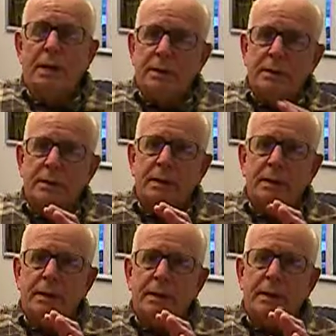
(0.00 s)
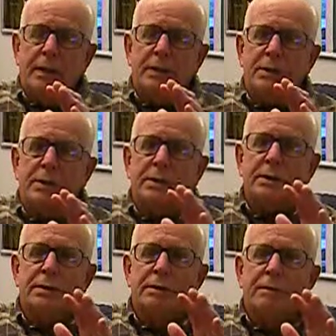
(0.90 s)
it it just
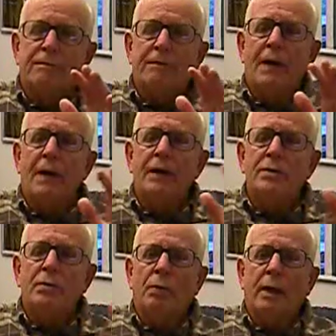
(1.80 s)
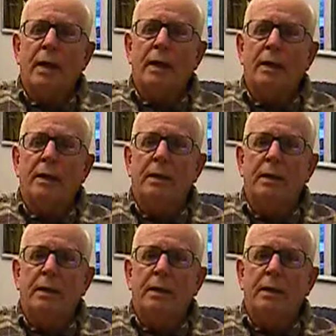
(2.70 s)
fades away.